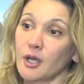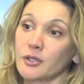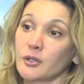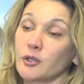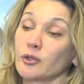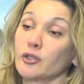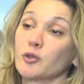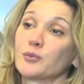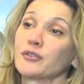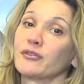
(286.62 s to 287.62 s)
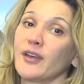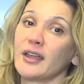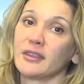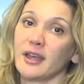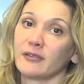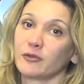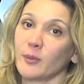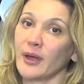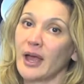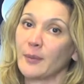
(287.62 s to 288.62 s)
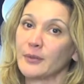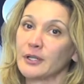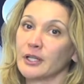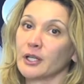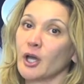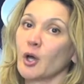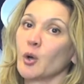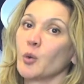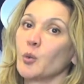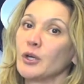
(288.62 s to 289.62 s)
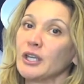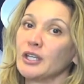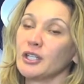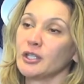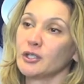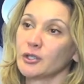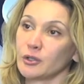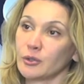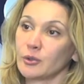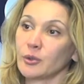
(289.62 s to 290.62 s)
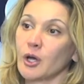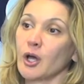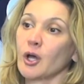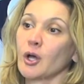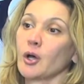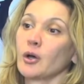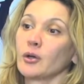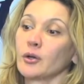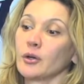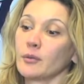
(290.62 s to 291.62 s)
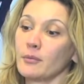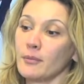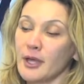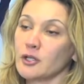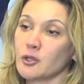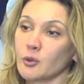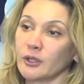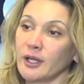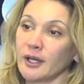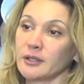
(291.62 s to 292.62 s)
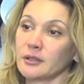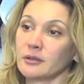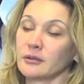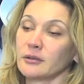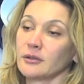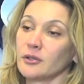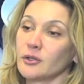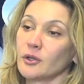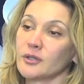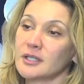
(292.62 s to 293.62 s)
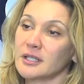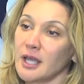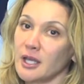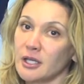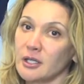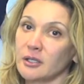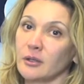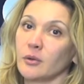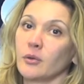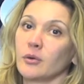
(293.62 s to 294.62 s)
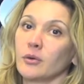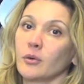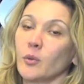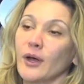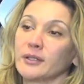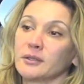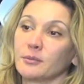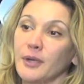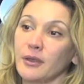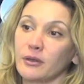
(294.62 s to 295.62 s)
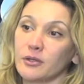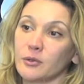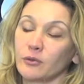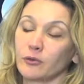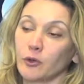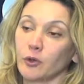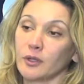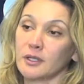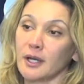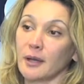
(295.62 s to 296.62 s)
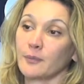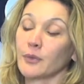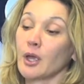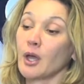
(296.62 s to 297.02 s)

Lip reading: So in order to prevent that from happening, we need to make sure that you don't stay in a wet bathing suit for a long time.